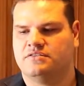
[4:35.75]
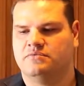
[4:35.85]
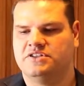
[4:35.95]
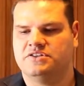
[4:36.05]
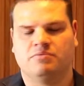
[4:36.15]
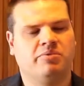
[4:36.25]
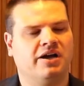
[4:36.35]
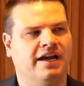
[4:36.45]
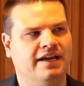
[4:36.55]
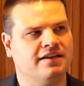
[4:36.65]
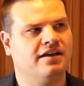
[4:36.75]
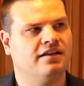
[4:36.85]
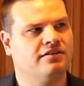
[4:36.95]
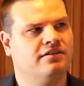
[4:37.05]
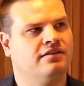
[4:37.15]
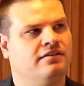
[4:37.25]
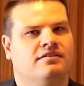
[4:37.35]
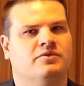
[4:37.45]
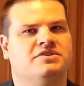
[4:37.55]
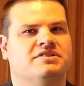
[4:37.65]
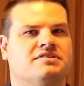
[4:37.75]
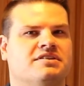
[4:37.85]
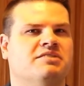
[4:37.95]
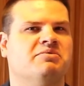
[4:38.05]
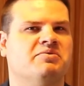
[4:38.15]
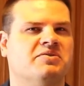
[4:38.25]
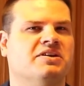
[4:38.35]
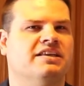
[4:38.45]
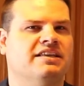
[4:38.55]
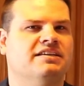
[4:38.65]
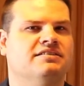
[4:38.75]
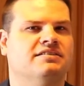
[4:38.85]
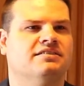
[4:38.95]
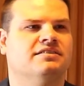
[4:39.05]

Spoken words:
we do a pine color, which is going to be really neat.